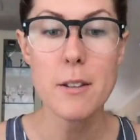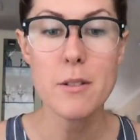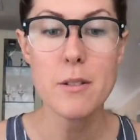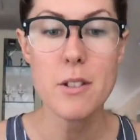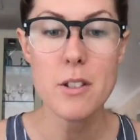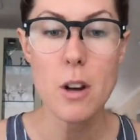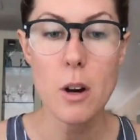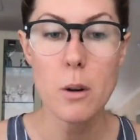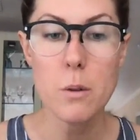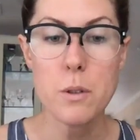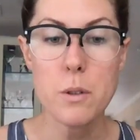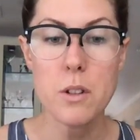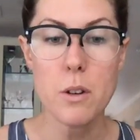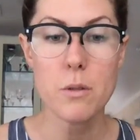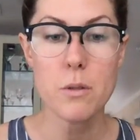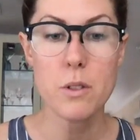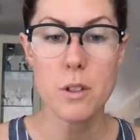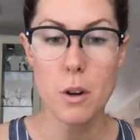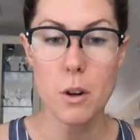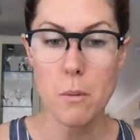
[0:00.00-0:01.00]
so, so,
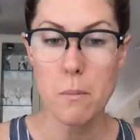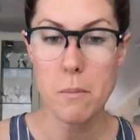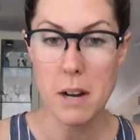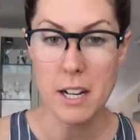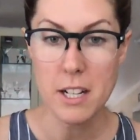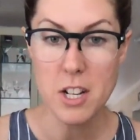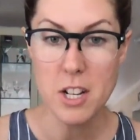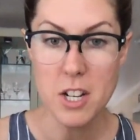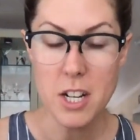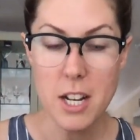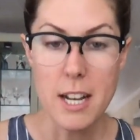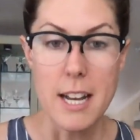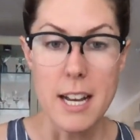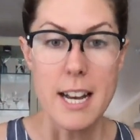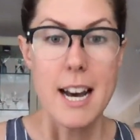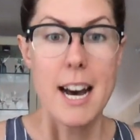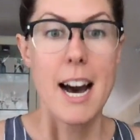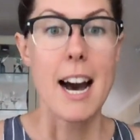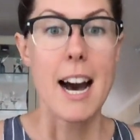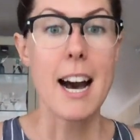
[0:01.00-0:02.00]
so much.
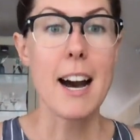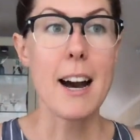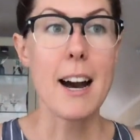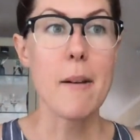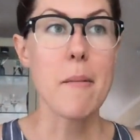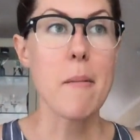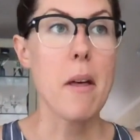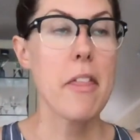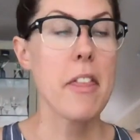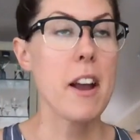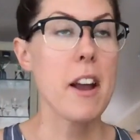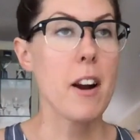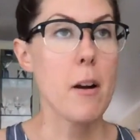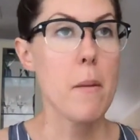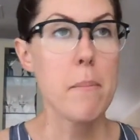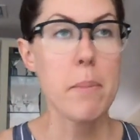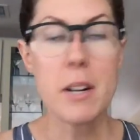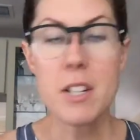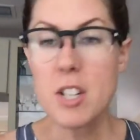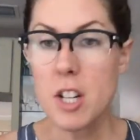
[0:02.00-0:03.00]
Um, there are
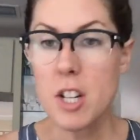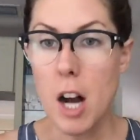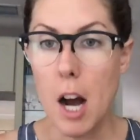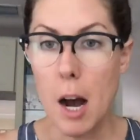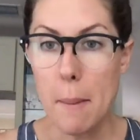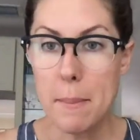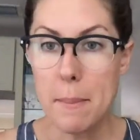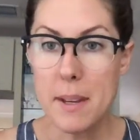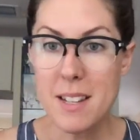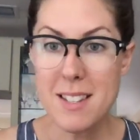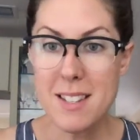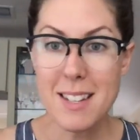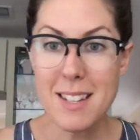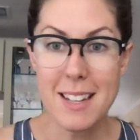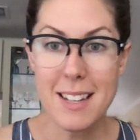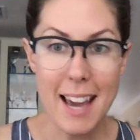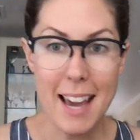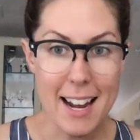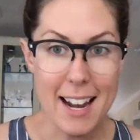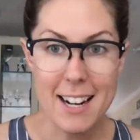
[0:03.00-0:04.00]
a bunch of copies in
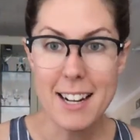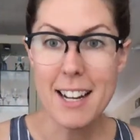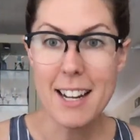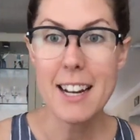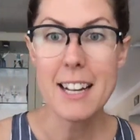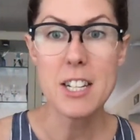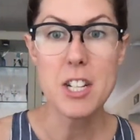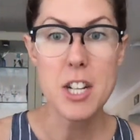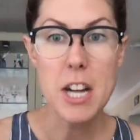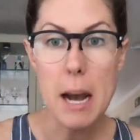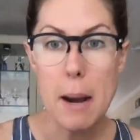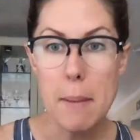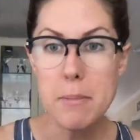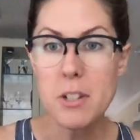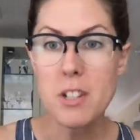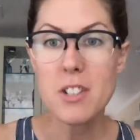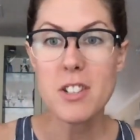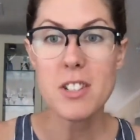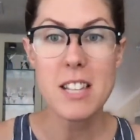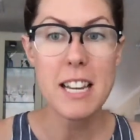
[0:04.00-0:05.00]
Canada at
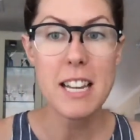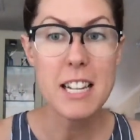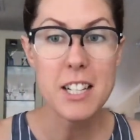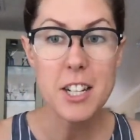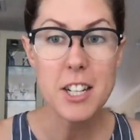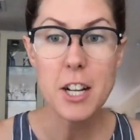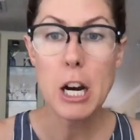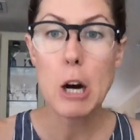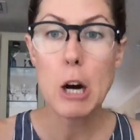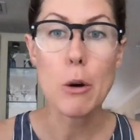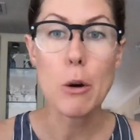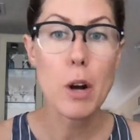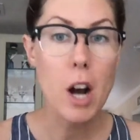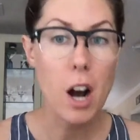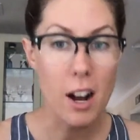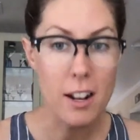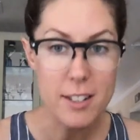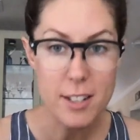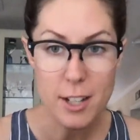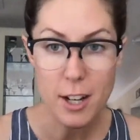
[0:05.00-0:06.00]
Chapters, Indigo,
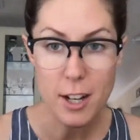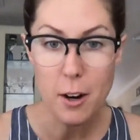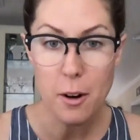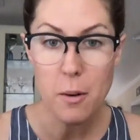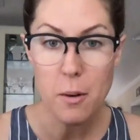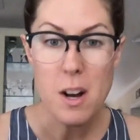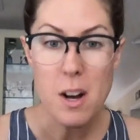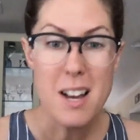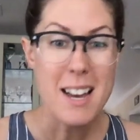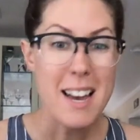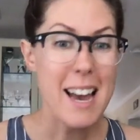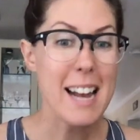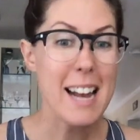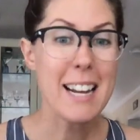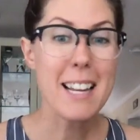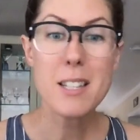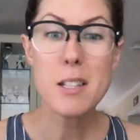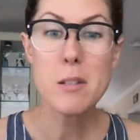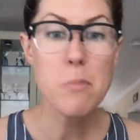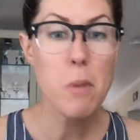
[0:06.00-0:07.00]
Costco,
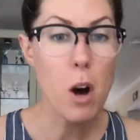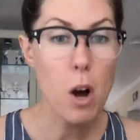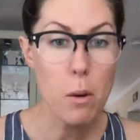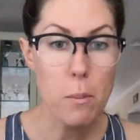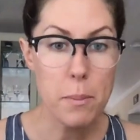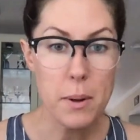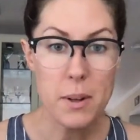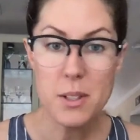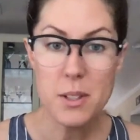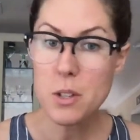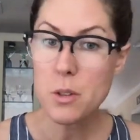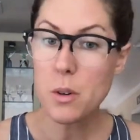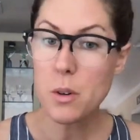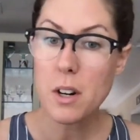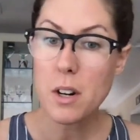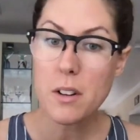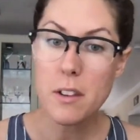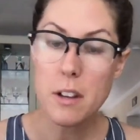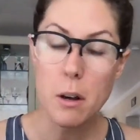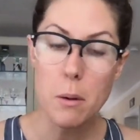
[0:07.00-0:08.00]
any small
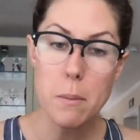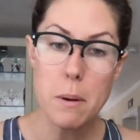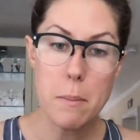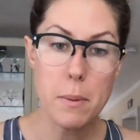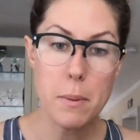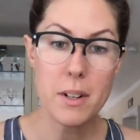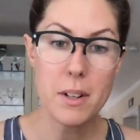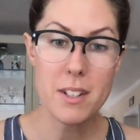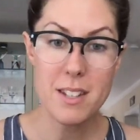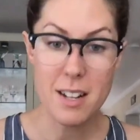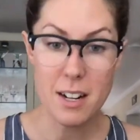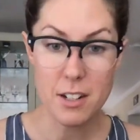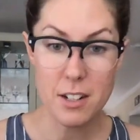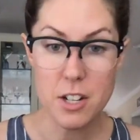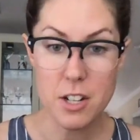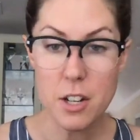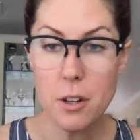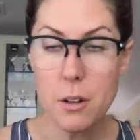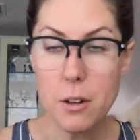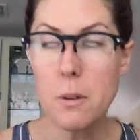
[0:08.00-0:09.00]
bookstore. There'll be books there
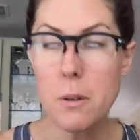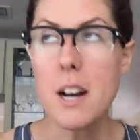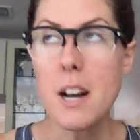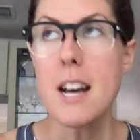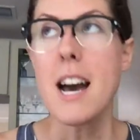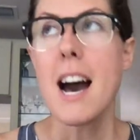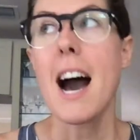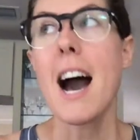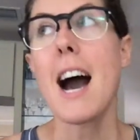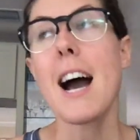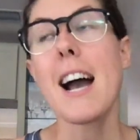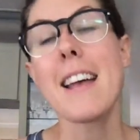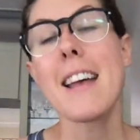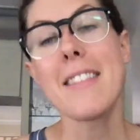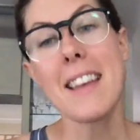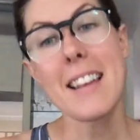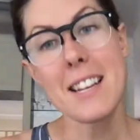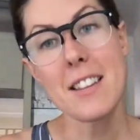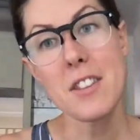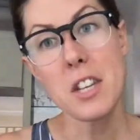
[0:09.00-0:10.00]
too. Uh, and
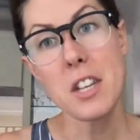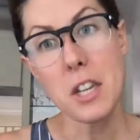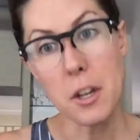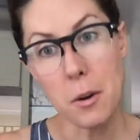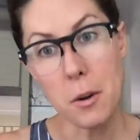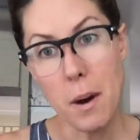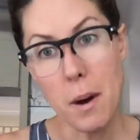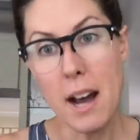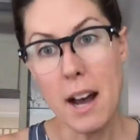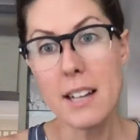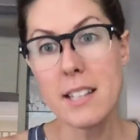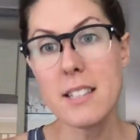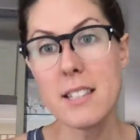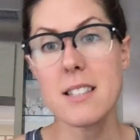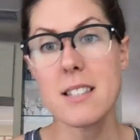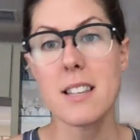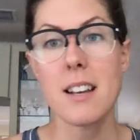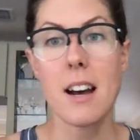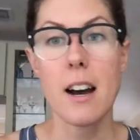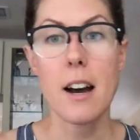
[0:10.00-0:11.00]
then in the
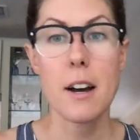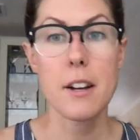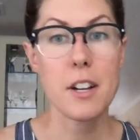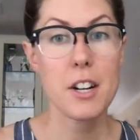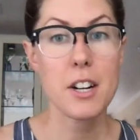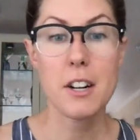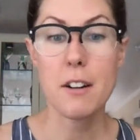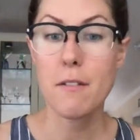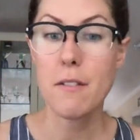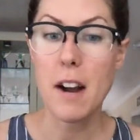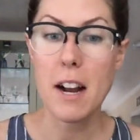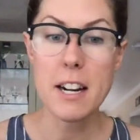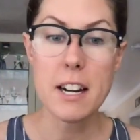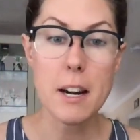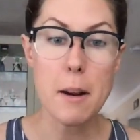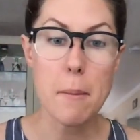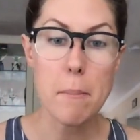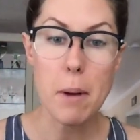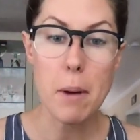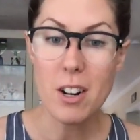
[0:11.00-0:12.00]
U.S., uh, you're going to find it
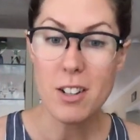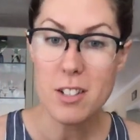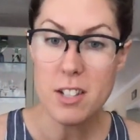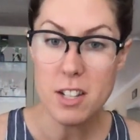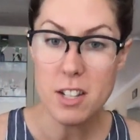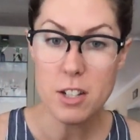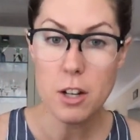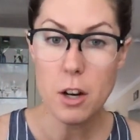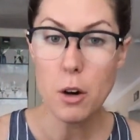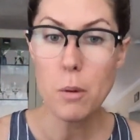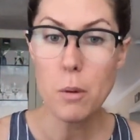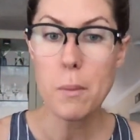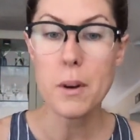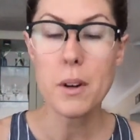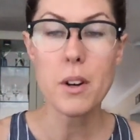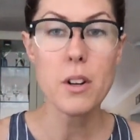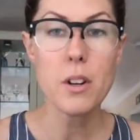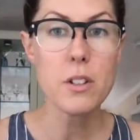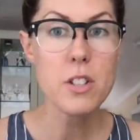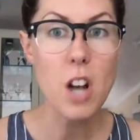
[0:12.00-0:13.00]
at Barnes and
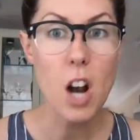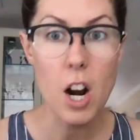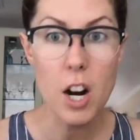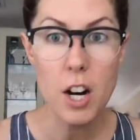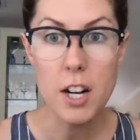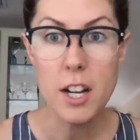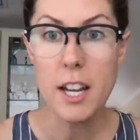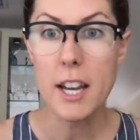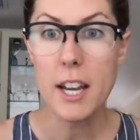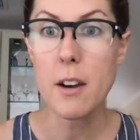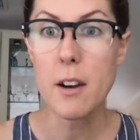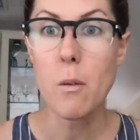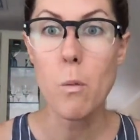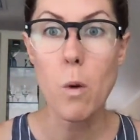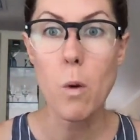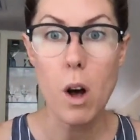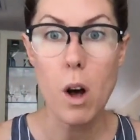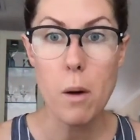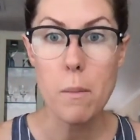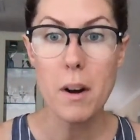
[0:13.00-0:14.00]
Noble, Target,
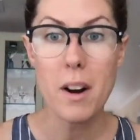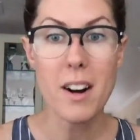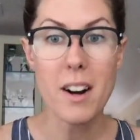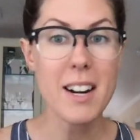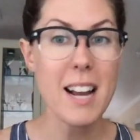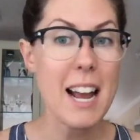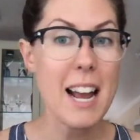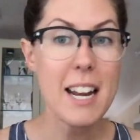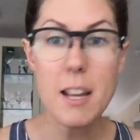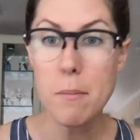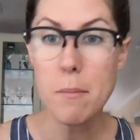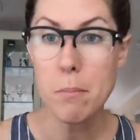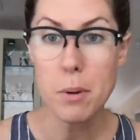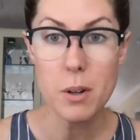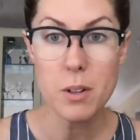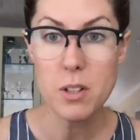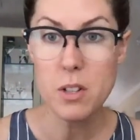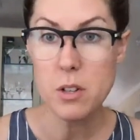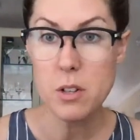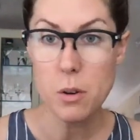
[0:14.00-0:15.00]
Walmart, any
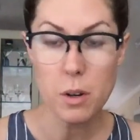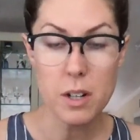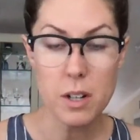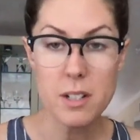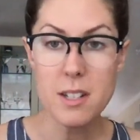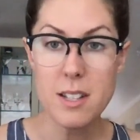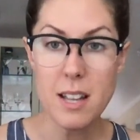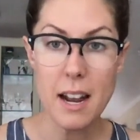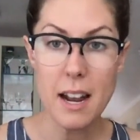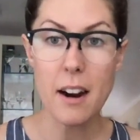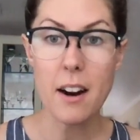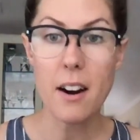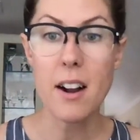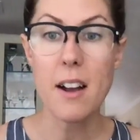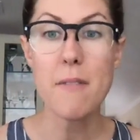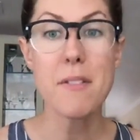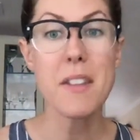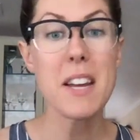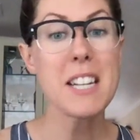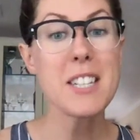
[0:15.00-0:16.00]
bookstores there.
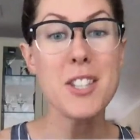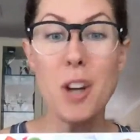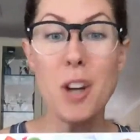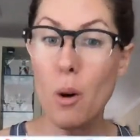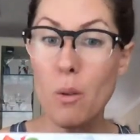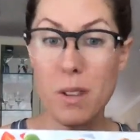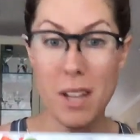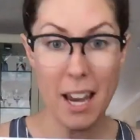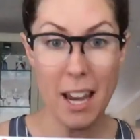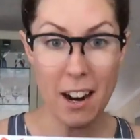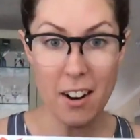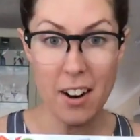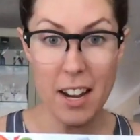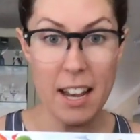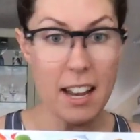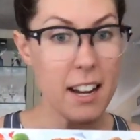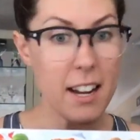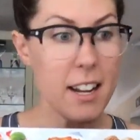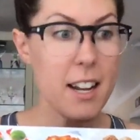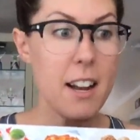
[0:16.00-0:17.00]
If they don't carry
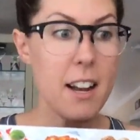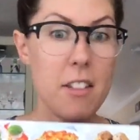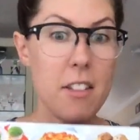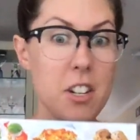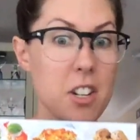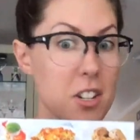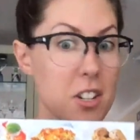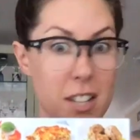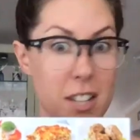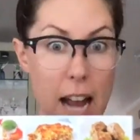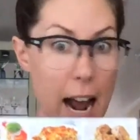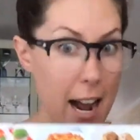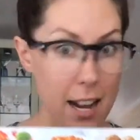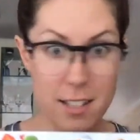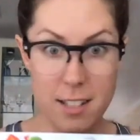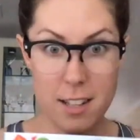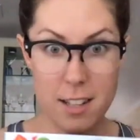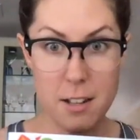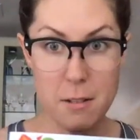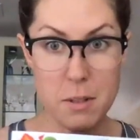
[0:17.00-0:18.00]
it, then just
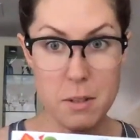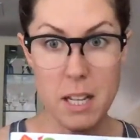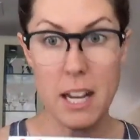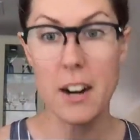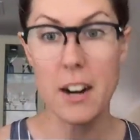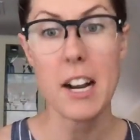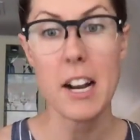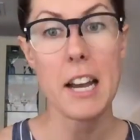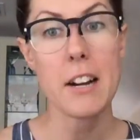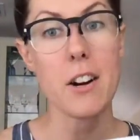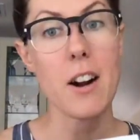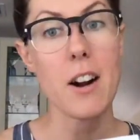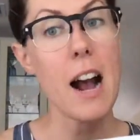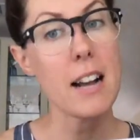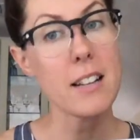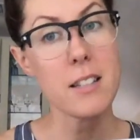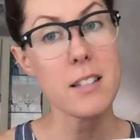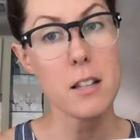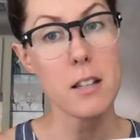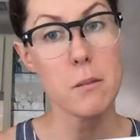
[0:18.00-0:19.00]
ask them to carry it or
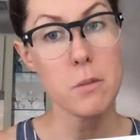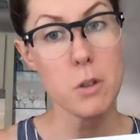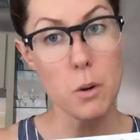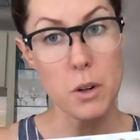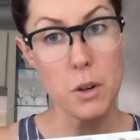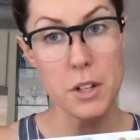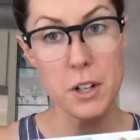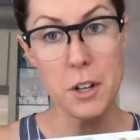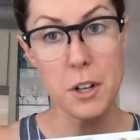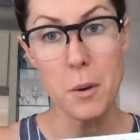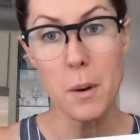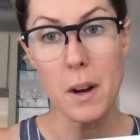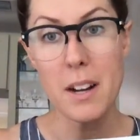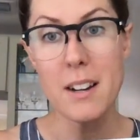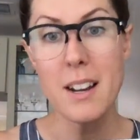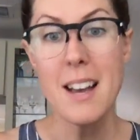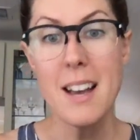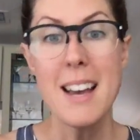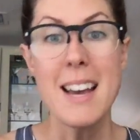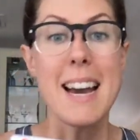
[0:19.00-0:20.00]
ask them to order you
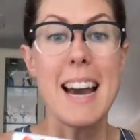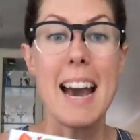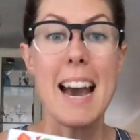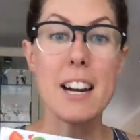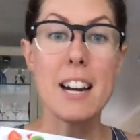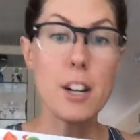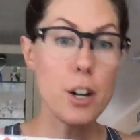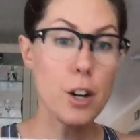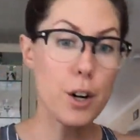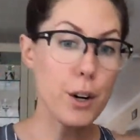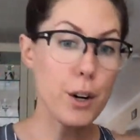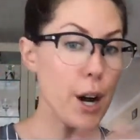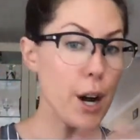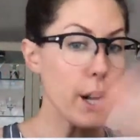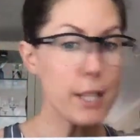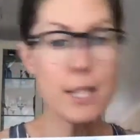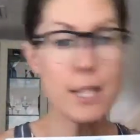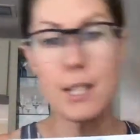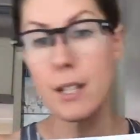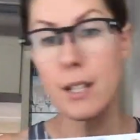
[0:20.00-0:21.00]
one. And
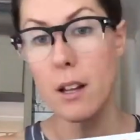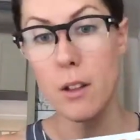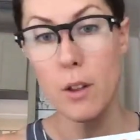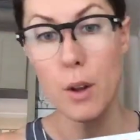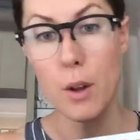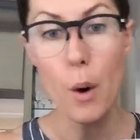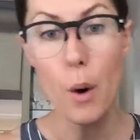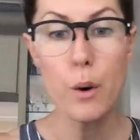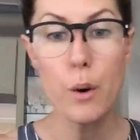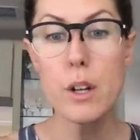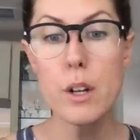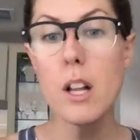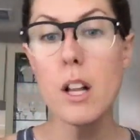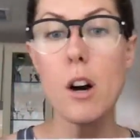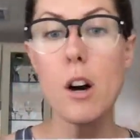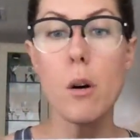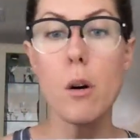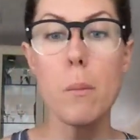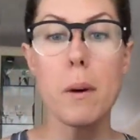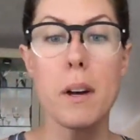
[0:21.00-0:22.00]
across the whole
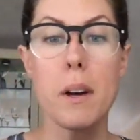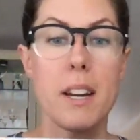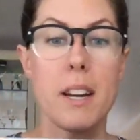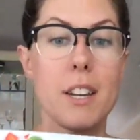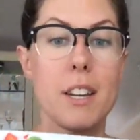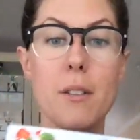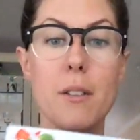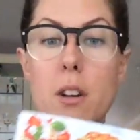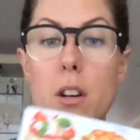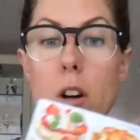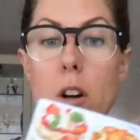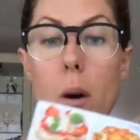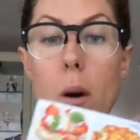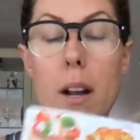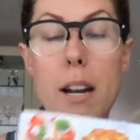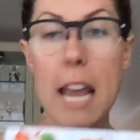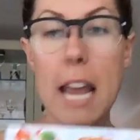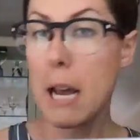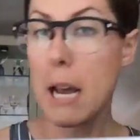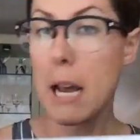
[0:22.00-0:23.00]
globe, you can go
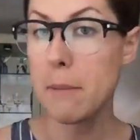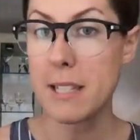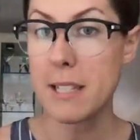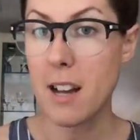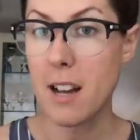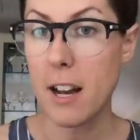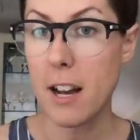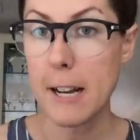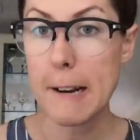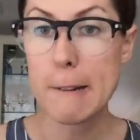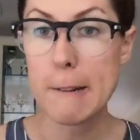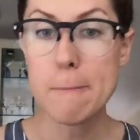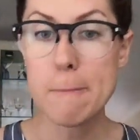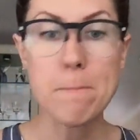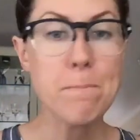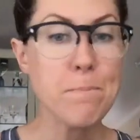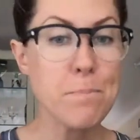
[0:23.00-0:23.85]
on Amazon